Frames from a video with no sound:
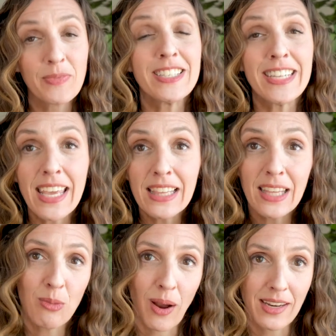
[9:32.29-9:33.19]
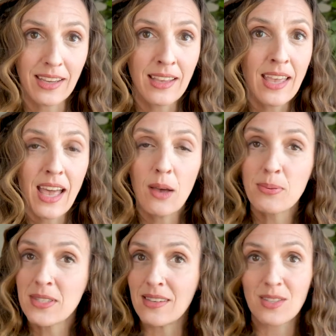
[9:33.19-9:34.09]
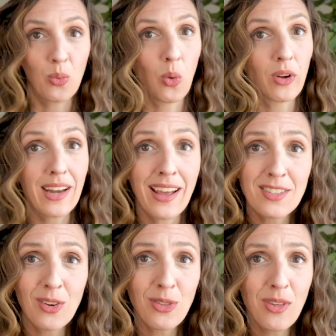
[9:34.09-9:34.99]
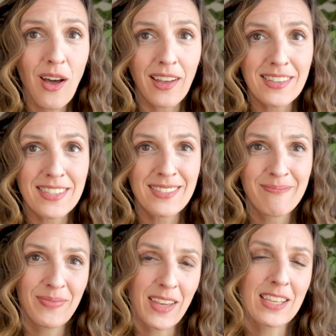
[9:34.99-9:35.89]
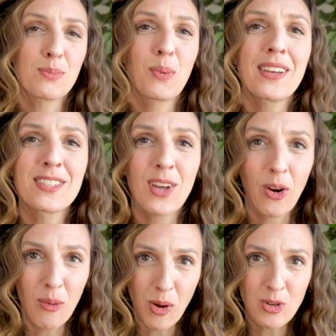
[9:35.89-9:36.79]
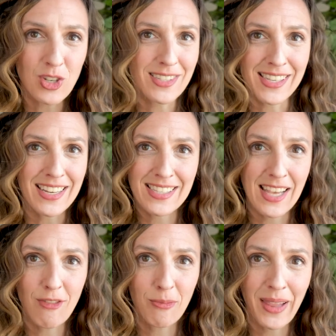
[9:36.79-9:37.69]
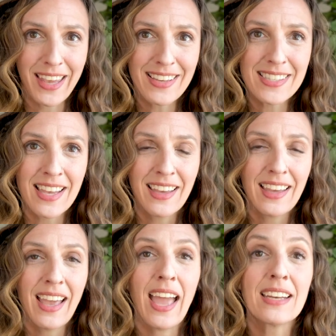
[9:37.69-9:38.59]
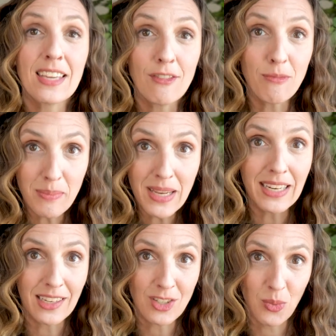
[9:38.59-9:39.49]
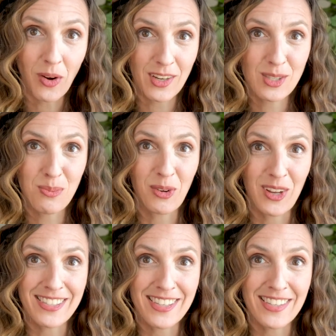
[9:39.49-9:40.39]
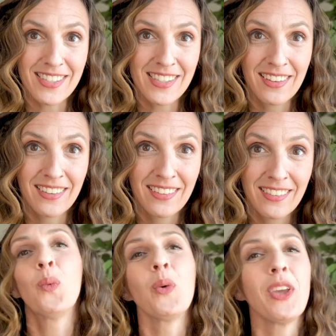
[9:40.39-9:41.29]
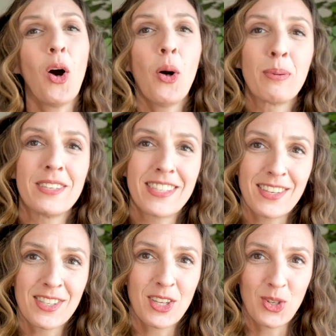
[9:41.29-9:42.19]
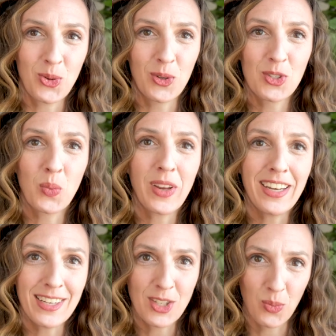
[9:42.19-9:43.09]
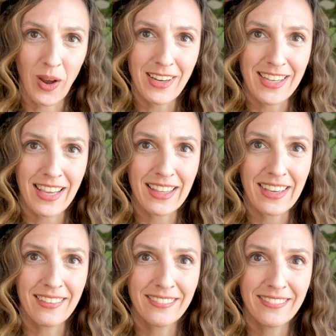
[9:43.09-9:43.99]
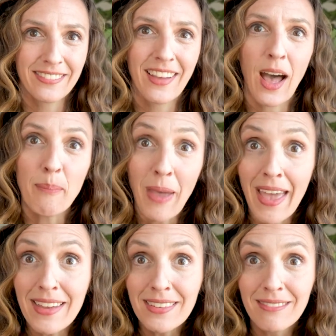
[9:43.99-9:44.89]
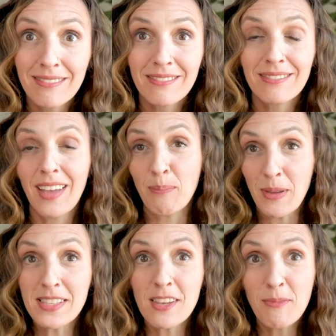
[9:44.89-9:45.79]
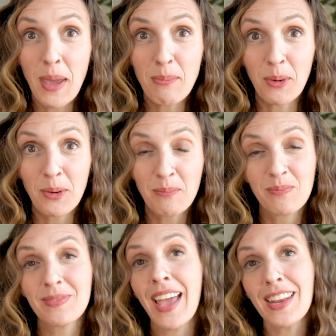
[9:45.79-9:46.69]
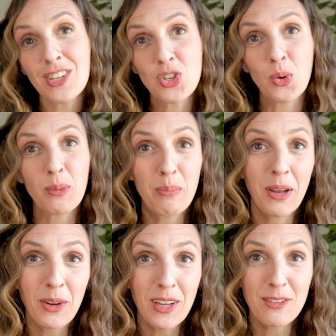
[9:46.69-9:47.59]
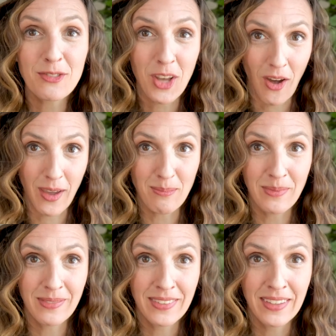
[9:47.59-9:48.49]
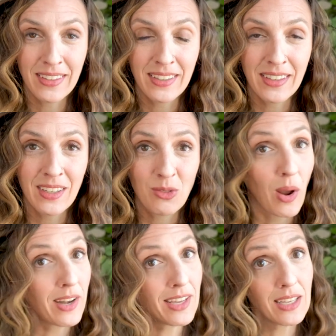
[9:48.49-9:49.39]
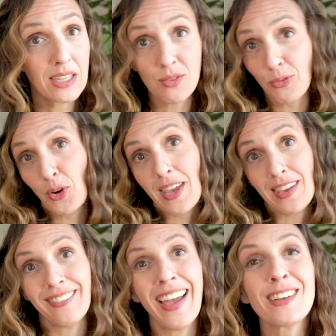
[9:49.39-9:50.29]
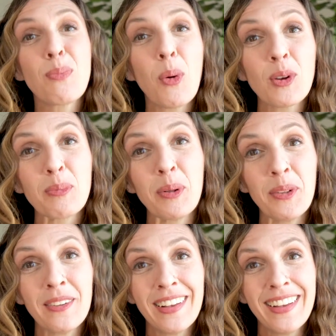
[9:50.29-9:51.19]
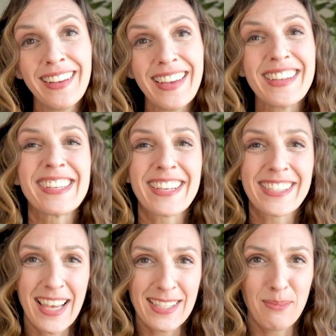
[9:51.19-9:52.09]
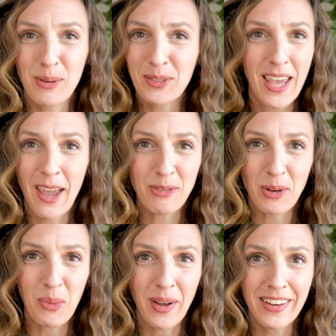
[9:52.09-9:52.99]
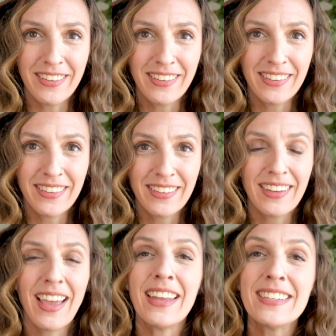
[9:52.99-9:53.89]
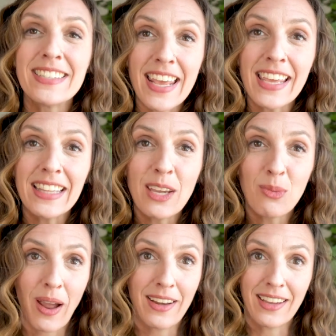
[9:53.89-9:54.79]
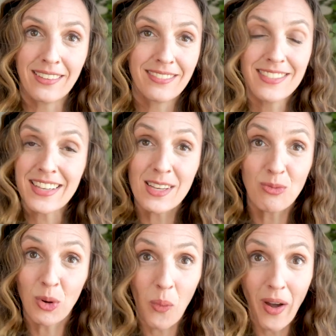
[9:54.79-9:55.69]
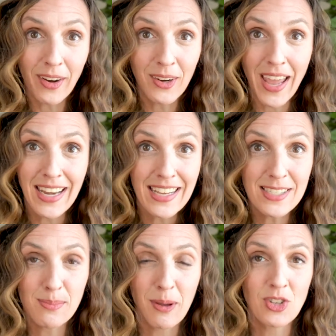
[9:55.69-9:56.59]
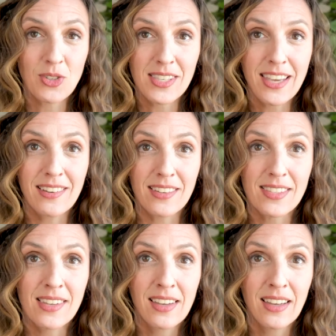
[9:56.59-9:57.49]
Daily writing helps us organize our thoughts, express our emotions in a safe place, and give meaning to our experiences. We all possess the tools we need to write daily: a pen, a piece of paper, and a short period of time. Writing is free and portable. It's accessible to everyone. And daily writing doesn't require any special skills.